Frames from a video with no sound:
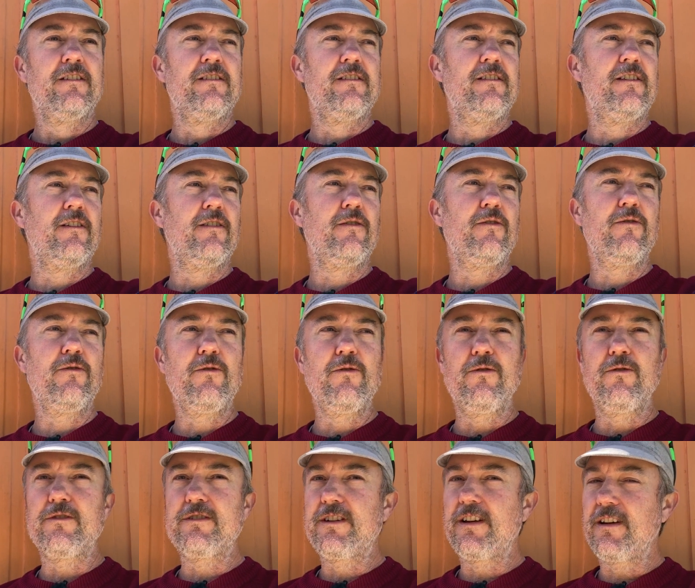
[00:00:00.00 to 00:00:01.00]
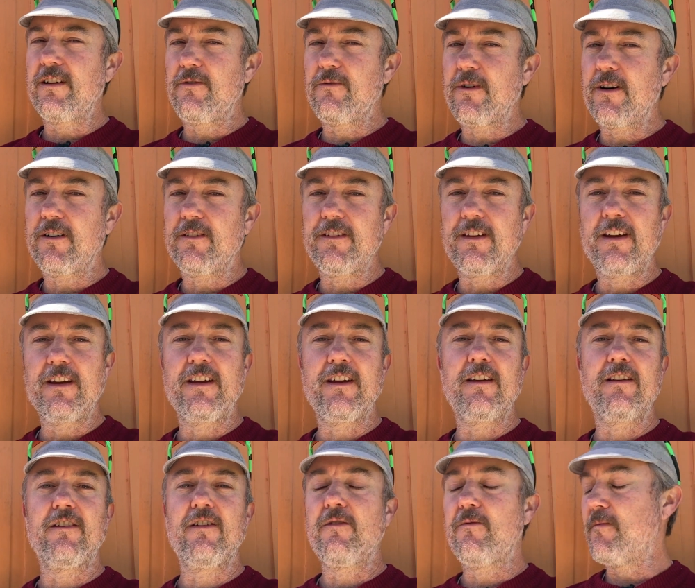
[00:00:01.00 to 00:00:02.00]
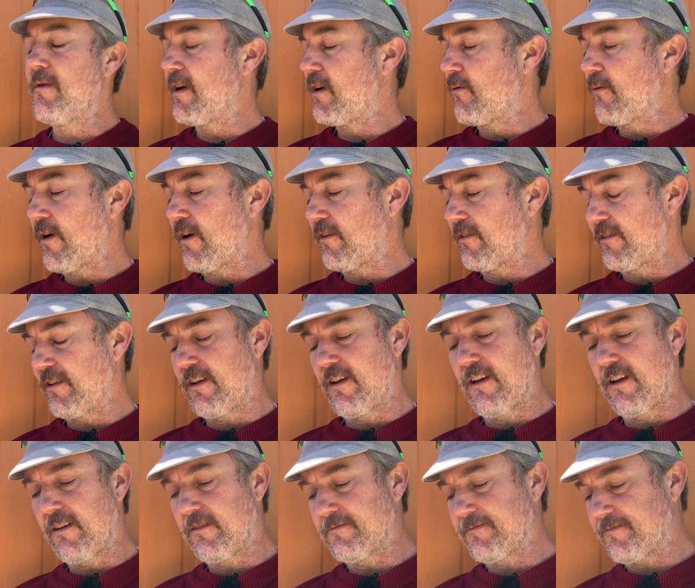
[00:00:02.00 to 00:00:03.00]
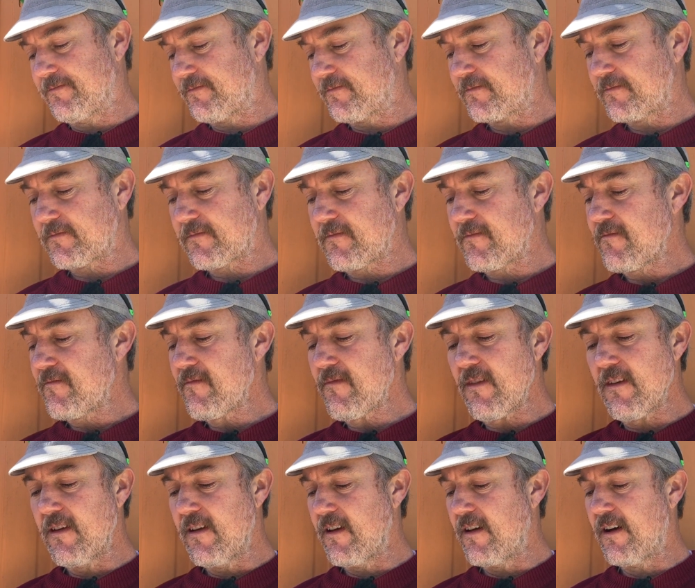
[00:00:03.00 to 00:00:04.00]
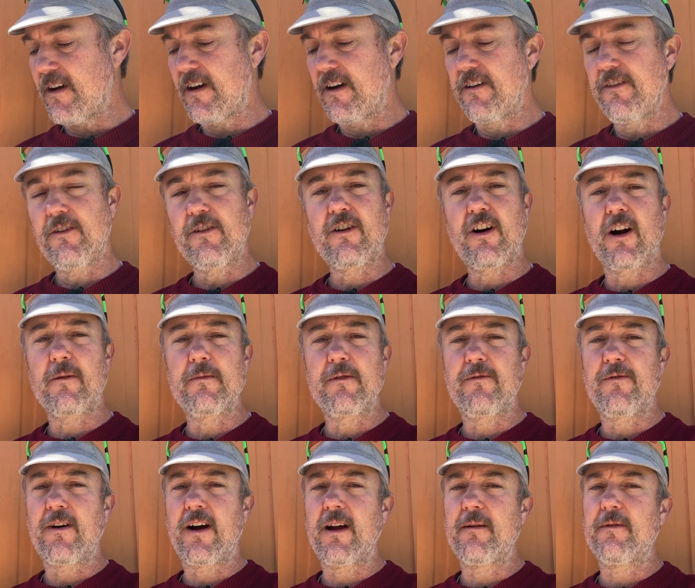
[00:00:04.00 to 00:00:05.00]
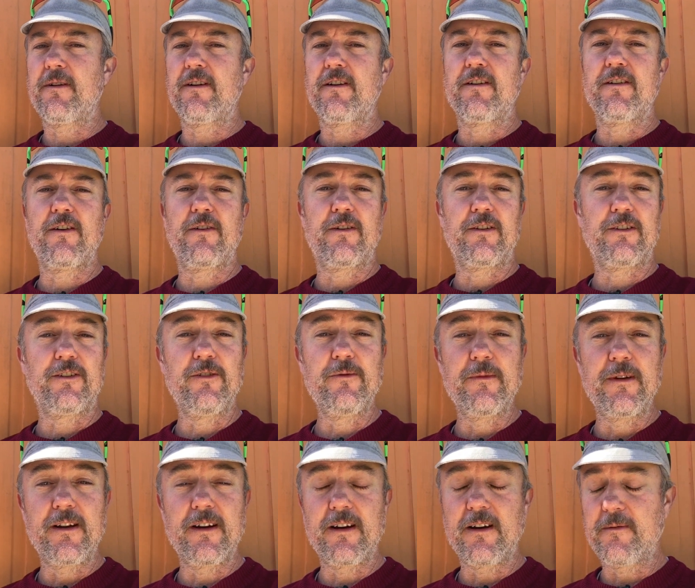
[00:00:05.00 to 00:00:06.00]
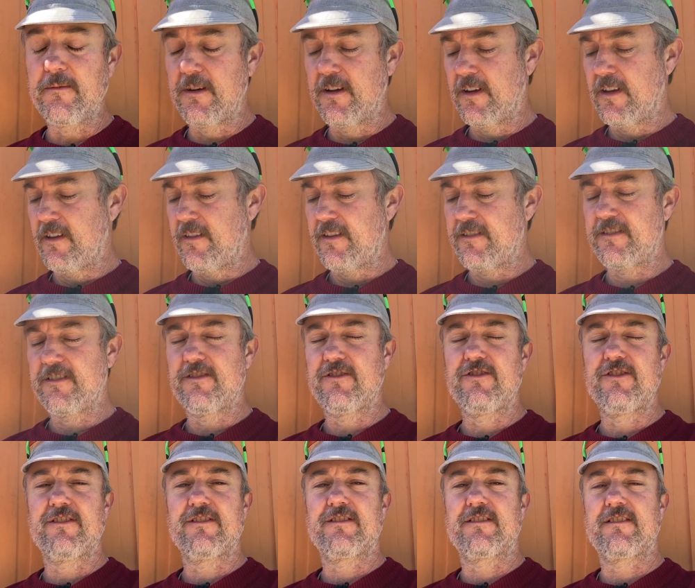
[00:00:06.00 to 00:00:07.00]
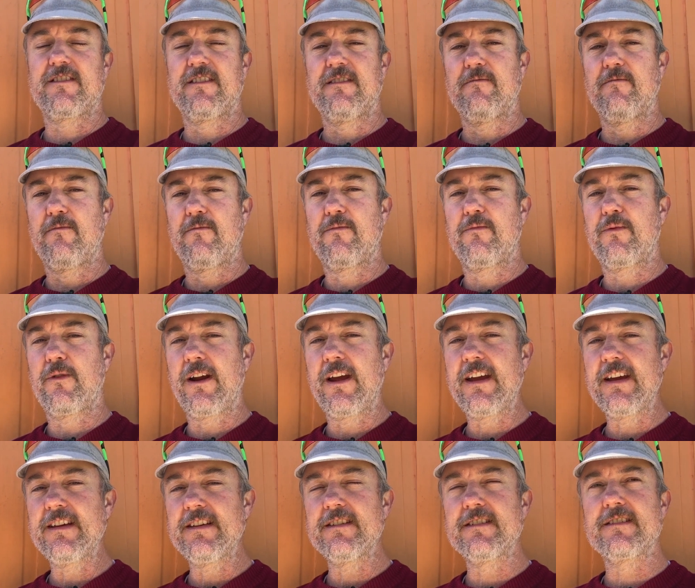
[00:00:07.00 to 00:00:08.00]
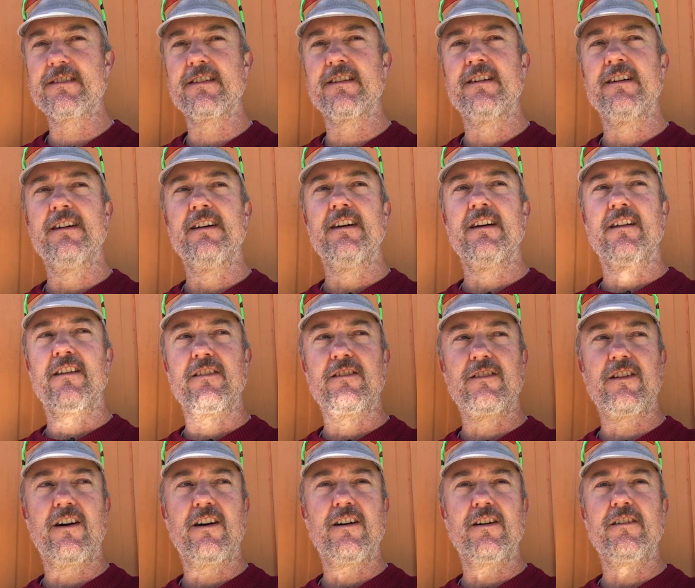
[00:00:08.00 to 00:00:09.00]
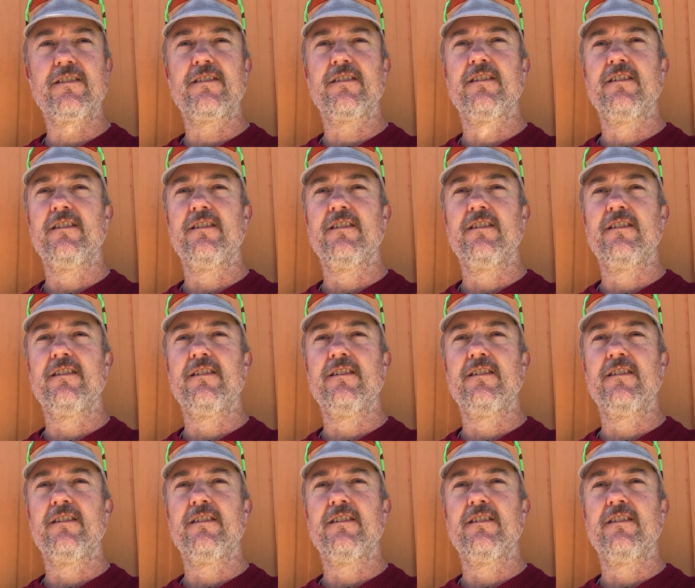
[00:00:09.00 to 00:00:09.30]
no TIG welding, no MIG welding, no carbon fiber, no aluminum. This is just brazed, lugged,